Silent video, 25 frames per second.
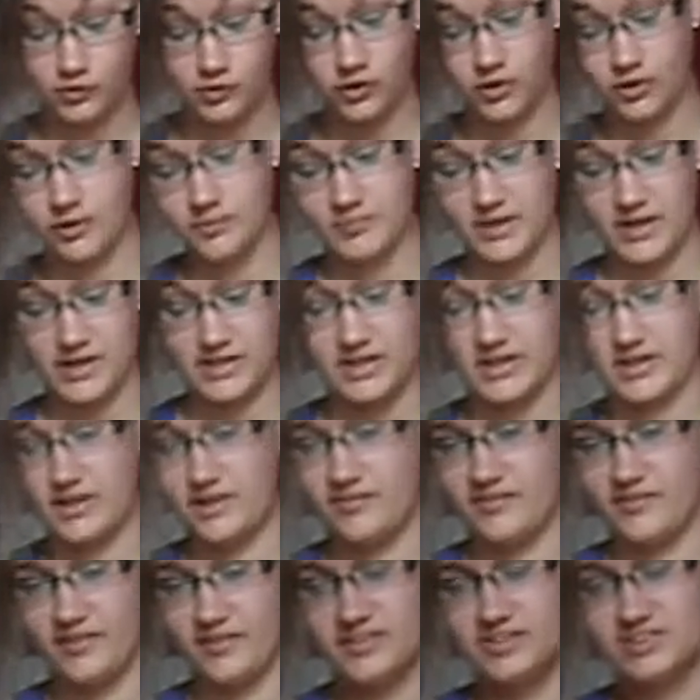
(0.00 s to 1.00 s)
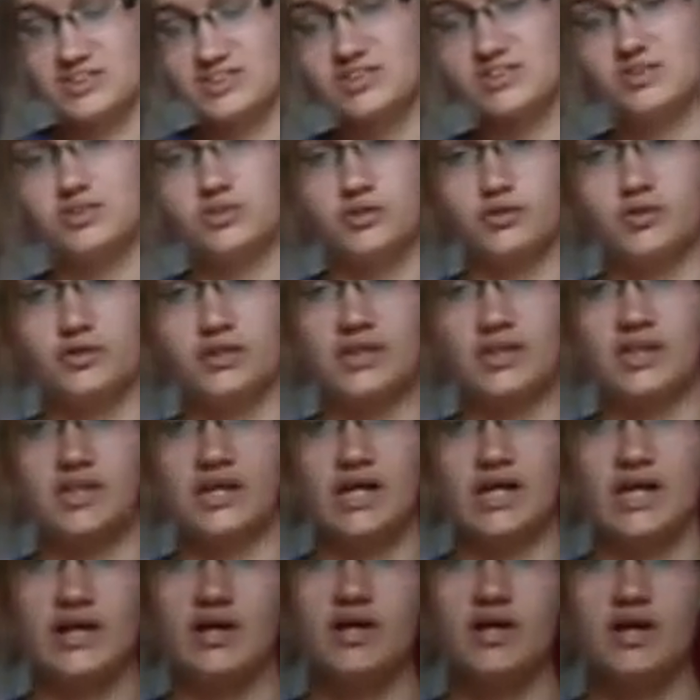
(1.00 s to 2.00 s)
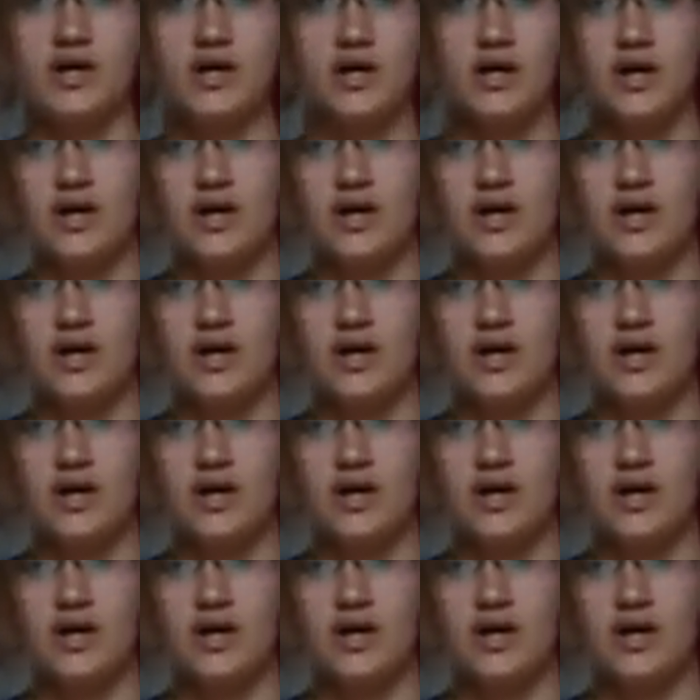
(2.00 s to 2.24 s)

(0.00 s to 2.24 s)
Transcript: or making of this, you'll need